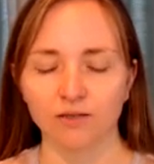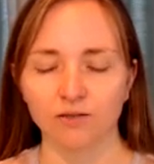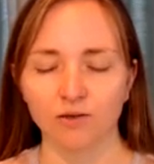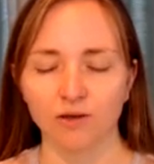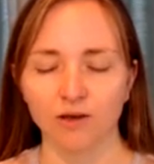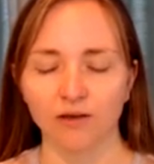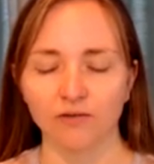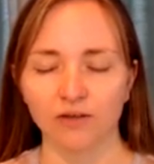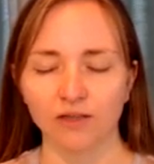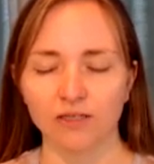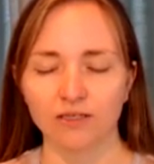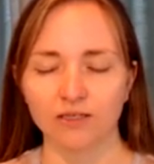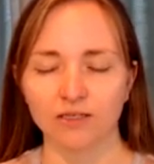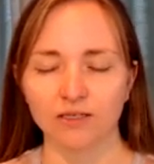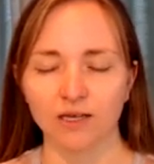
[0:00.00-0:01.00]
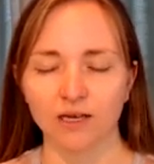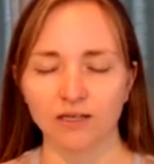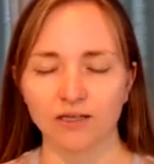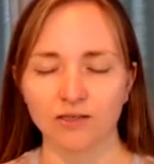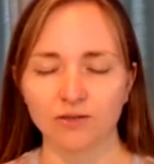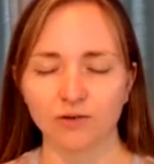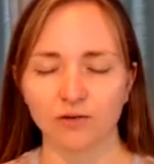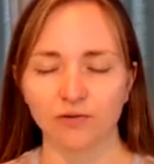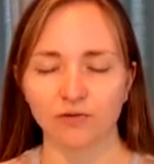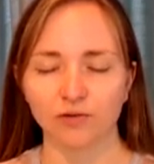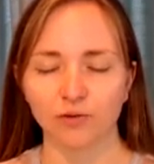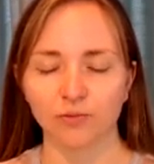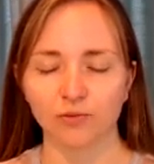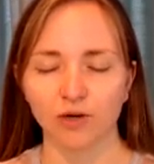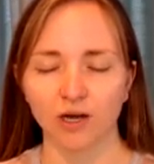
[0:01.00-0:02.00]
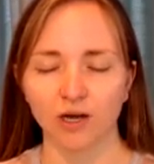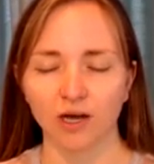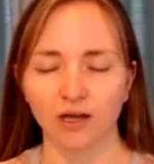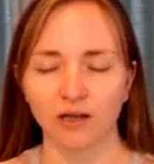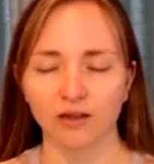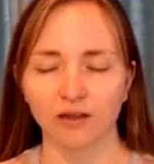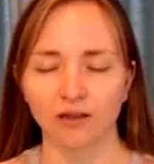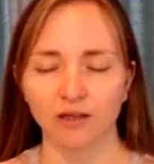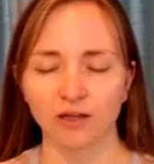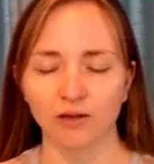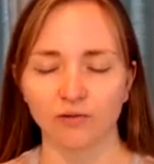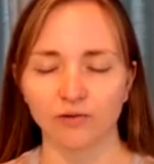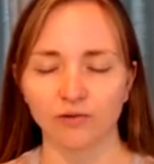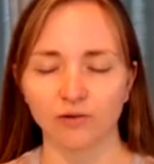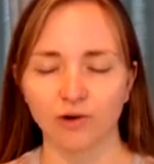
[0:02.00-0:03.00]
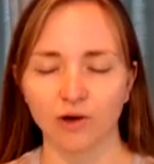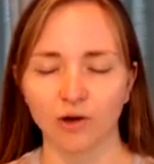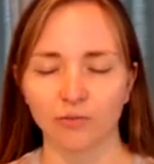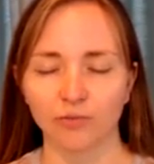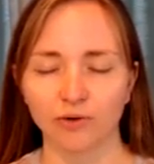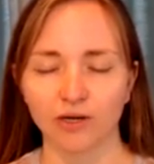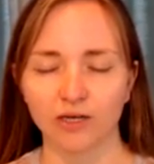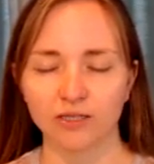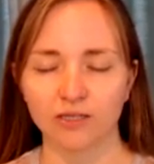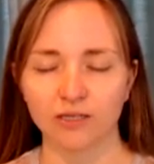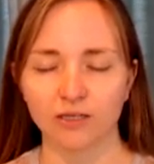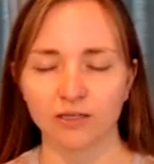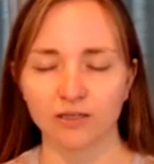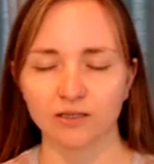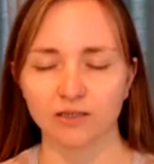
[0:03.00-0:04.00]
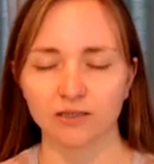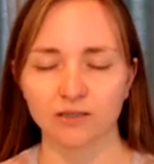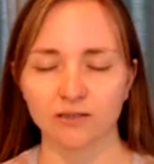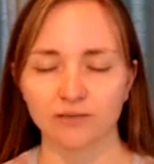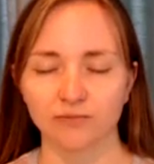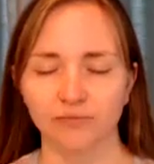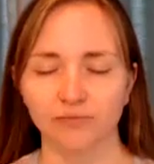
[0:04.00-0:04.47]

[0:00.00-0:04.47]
So having this sense of your breath and of your own presence.